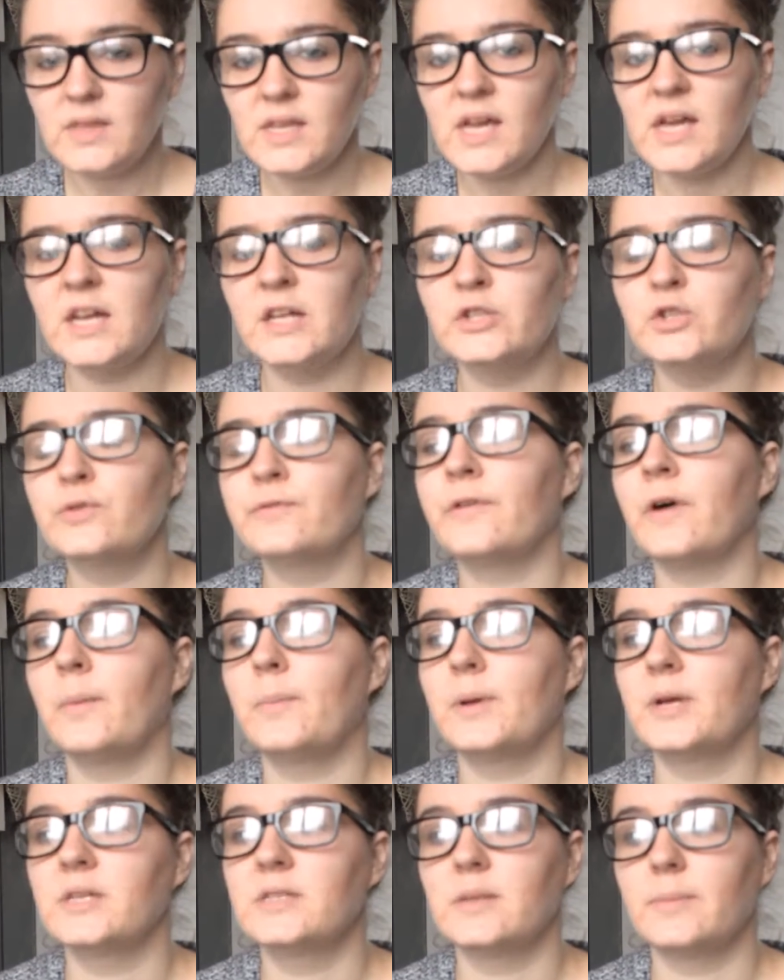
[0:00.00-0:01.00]
And I do find,
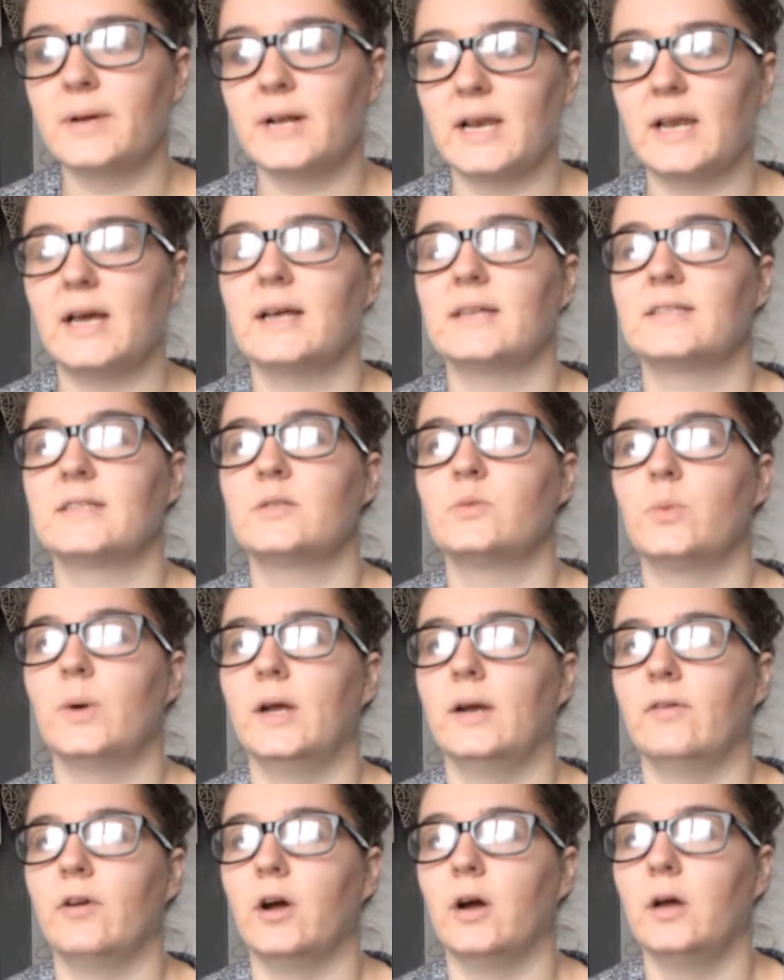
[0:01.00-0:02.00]
because I'm a glasses
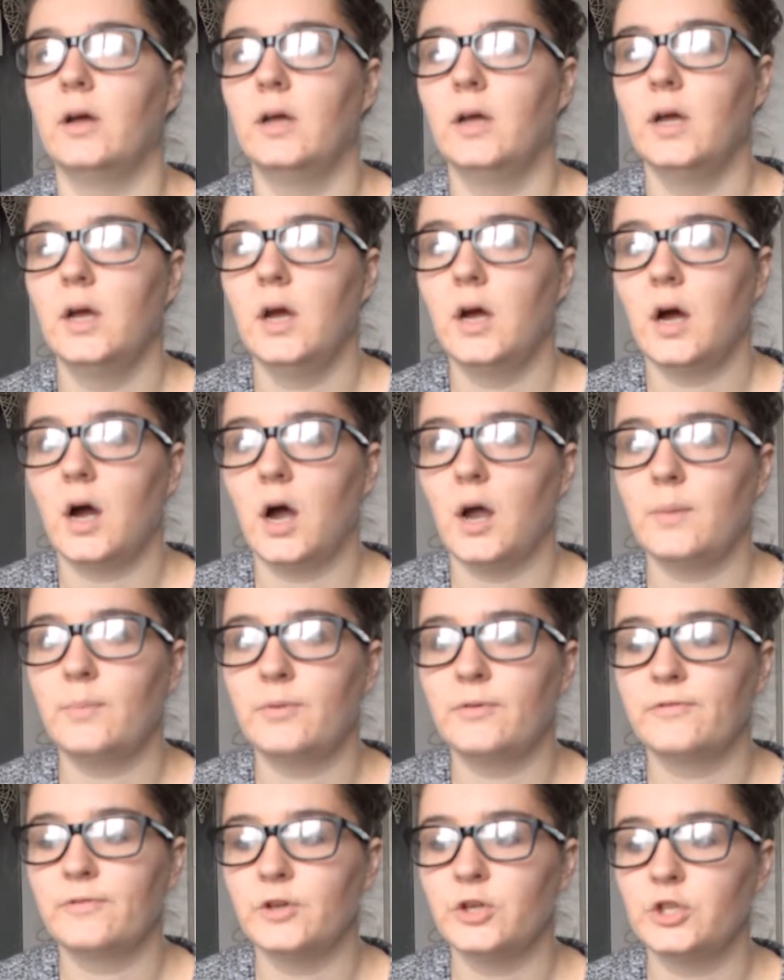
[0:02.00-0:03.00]
wearer, I
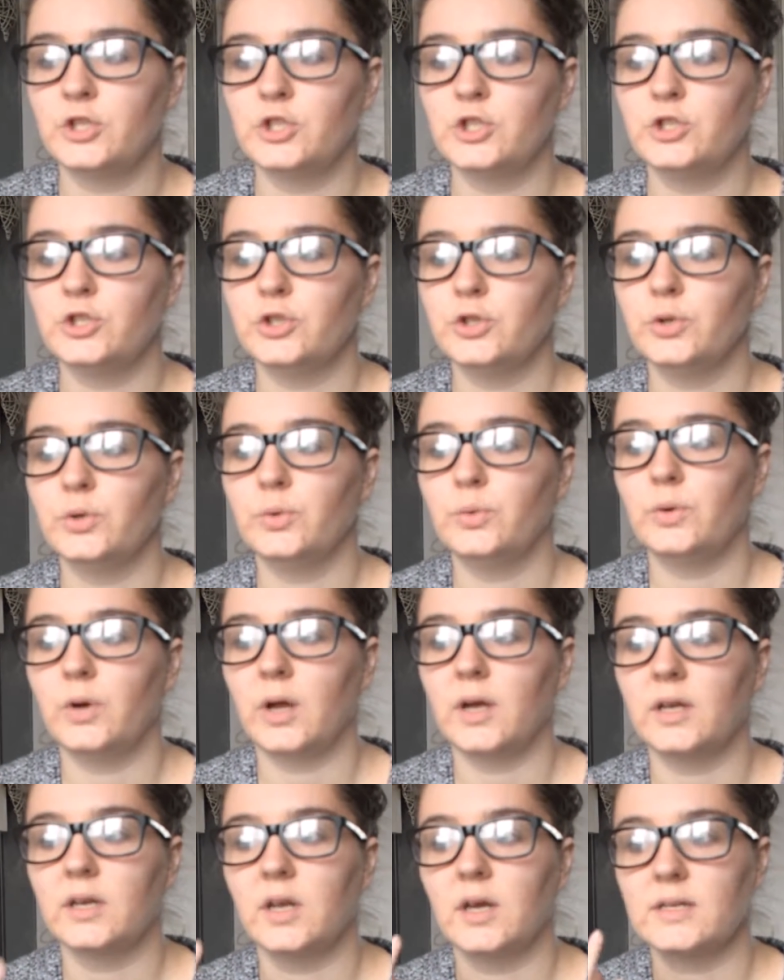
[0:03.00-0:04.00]
prefer to do
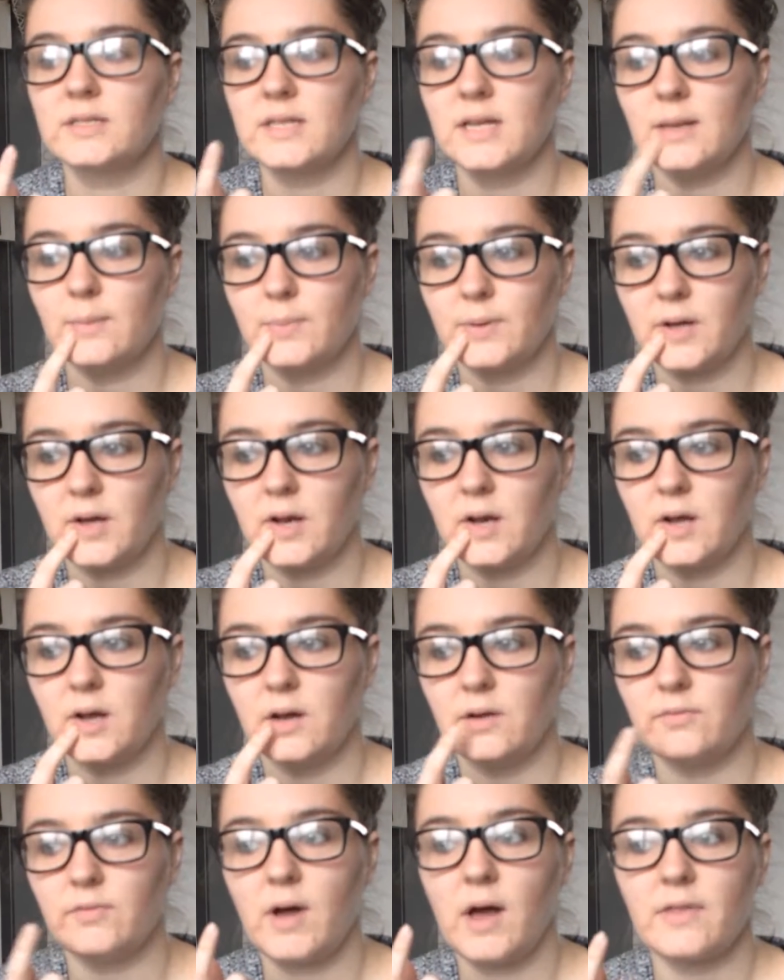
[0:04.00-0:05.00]
like a nice lip colour
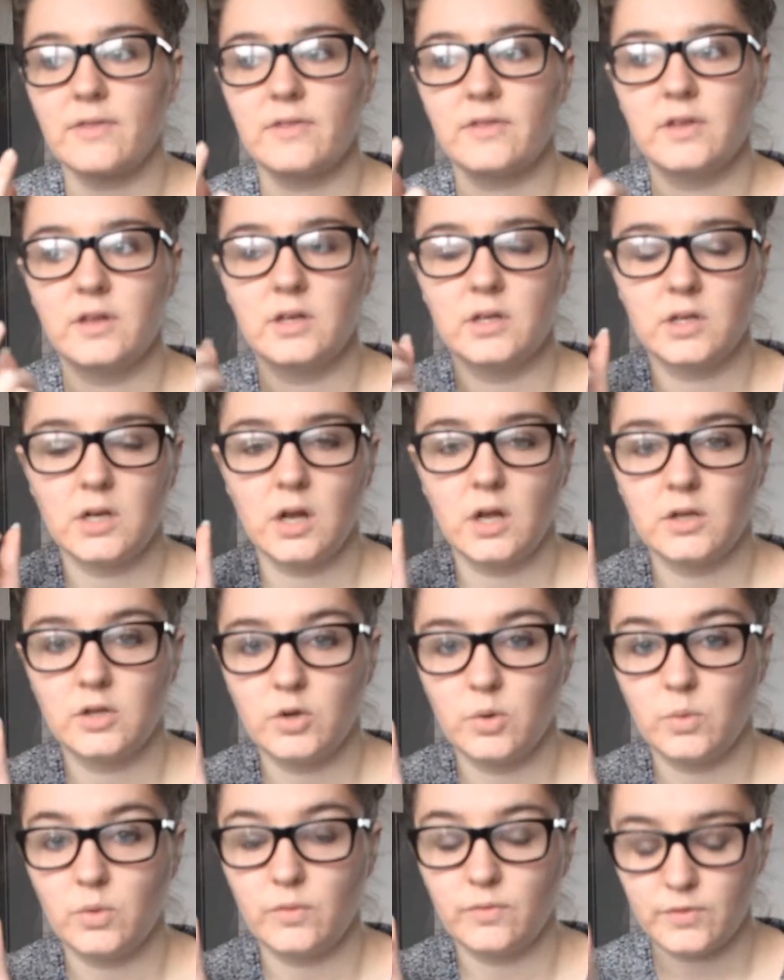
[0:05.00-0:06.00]
rather than like
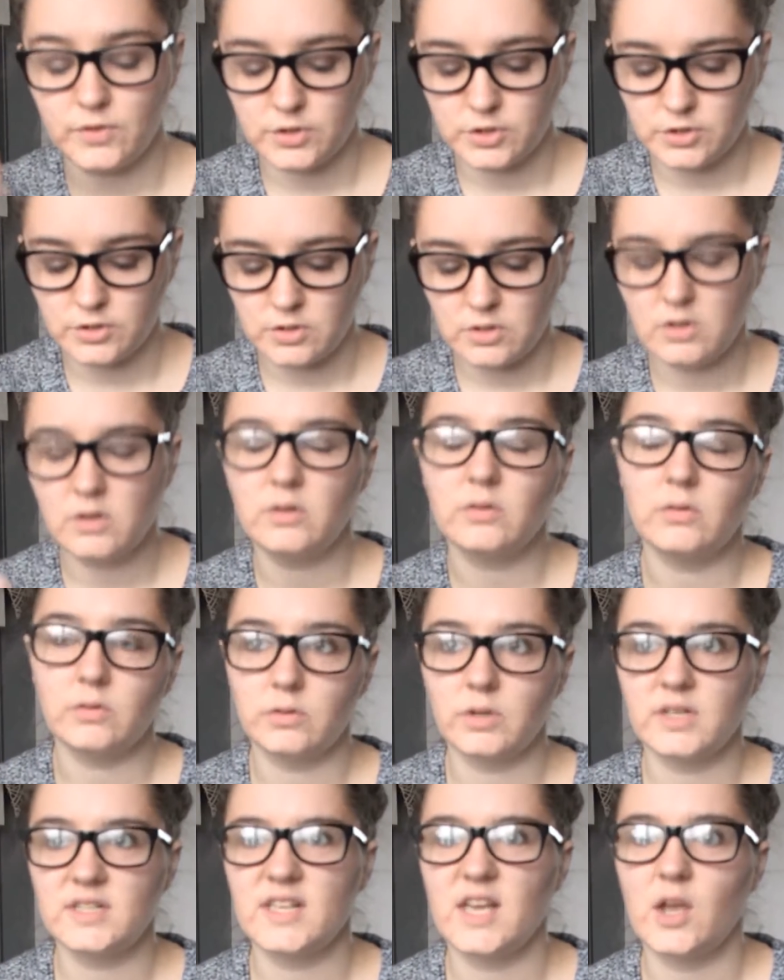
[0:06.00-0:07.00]
going over,
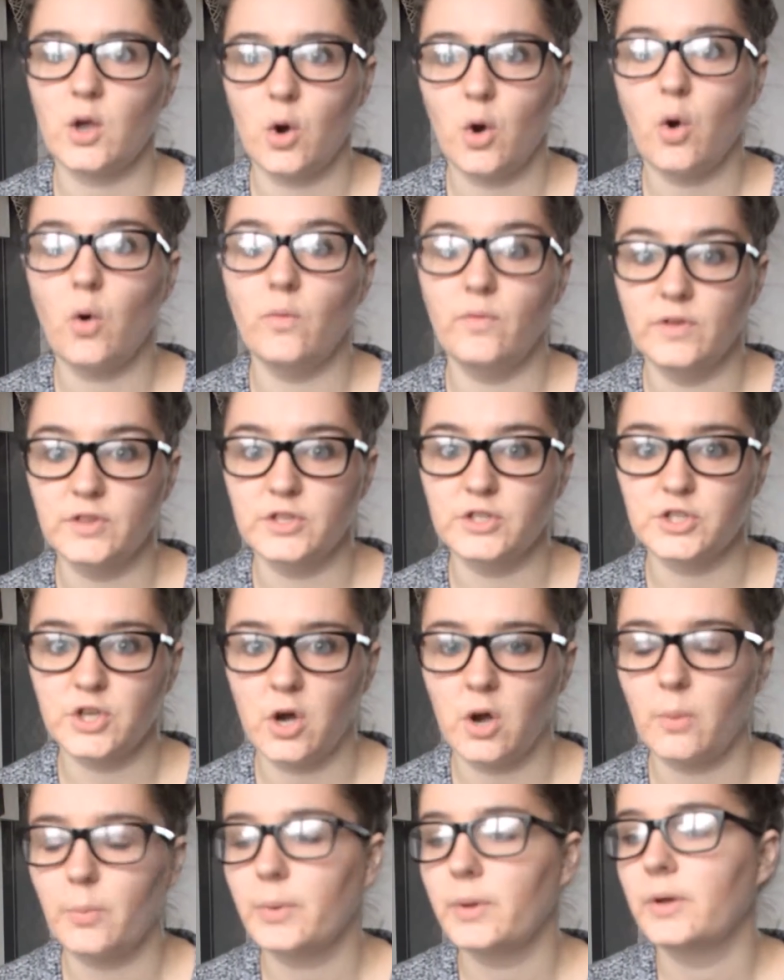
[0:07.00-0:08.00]
I say over the
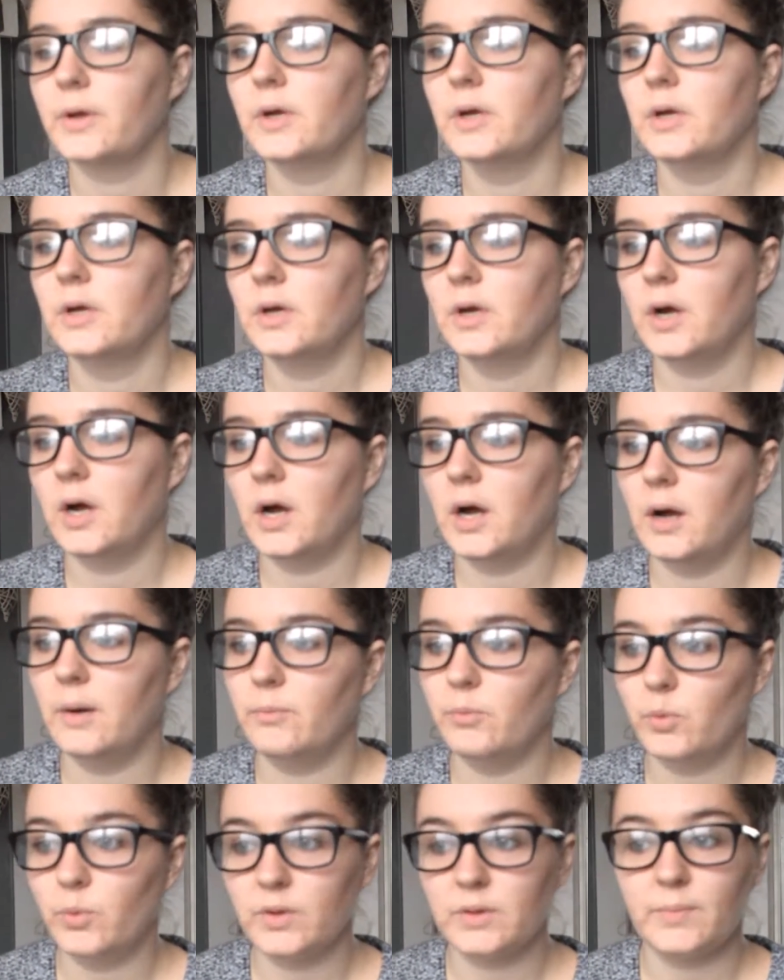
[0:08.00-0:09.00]
top,
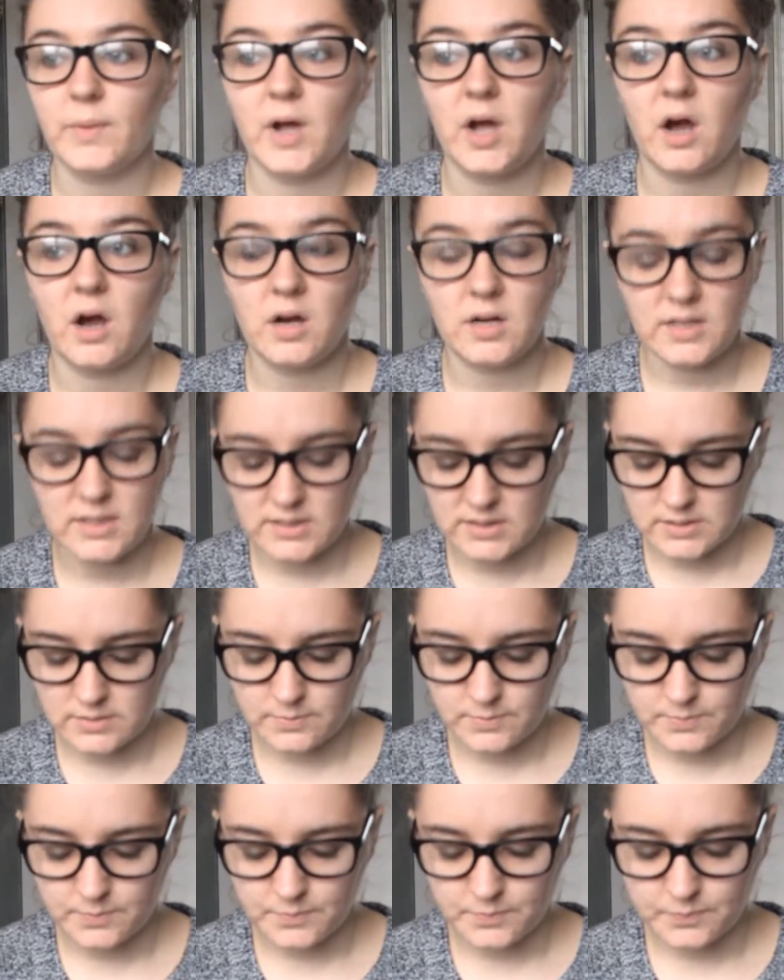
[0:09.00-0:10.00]
with my eyes.
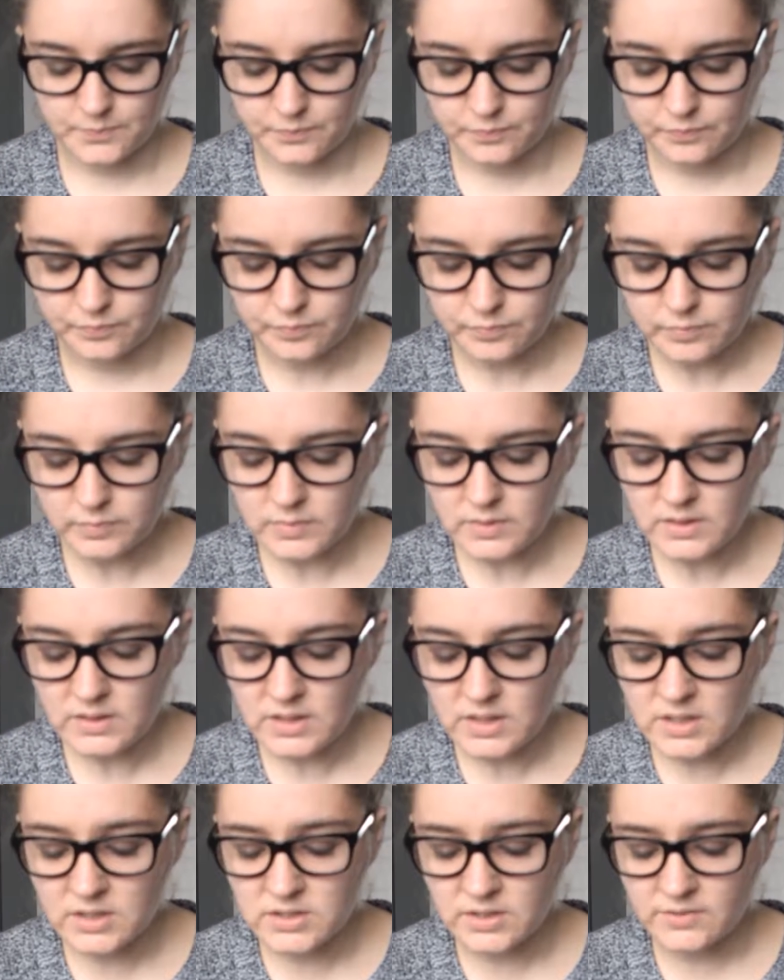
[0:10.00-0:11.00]

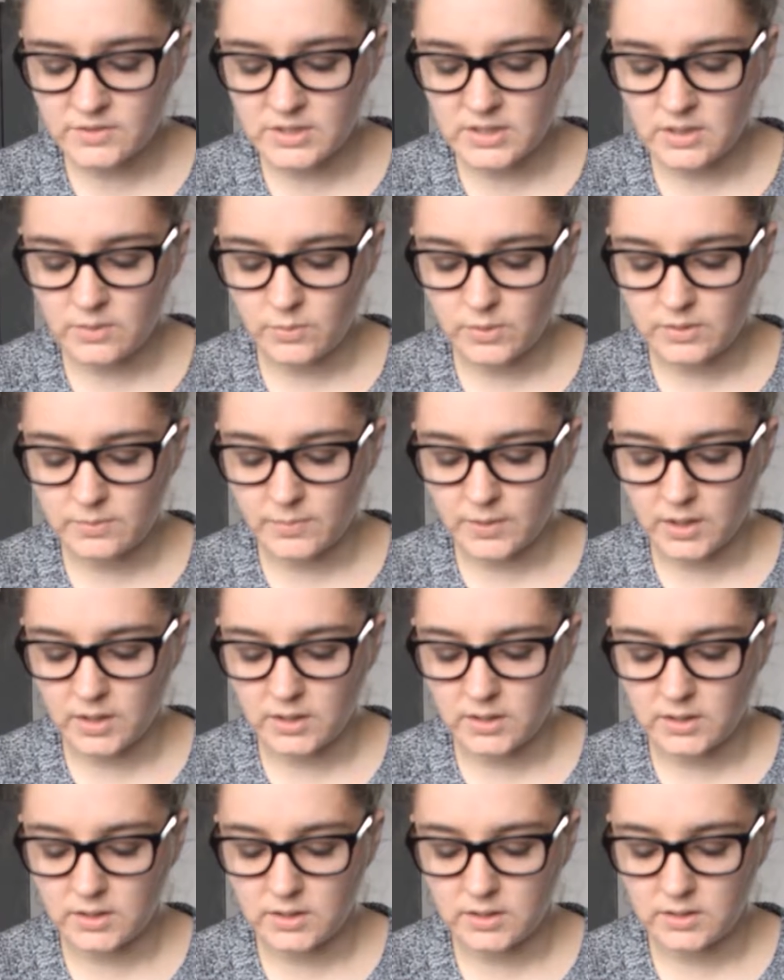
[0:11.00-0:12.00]
So obviously with
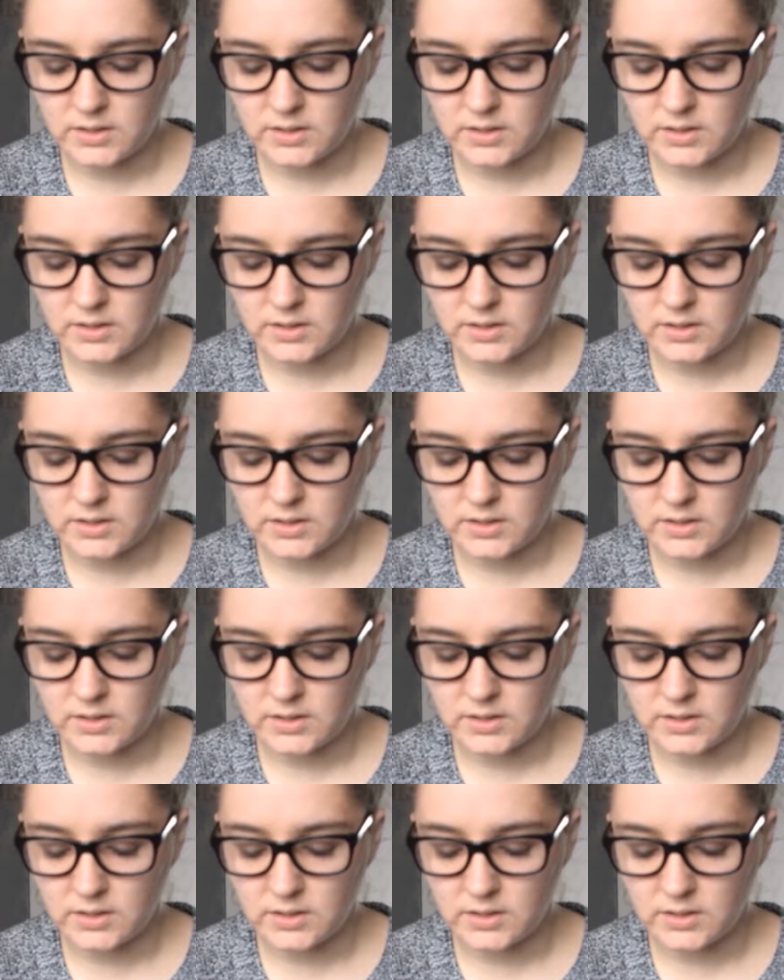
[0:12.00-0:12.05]
my,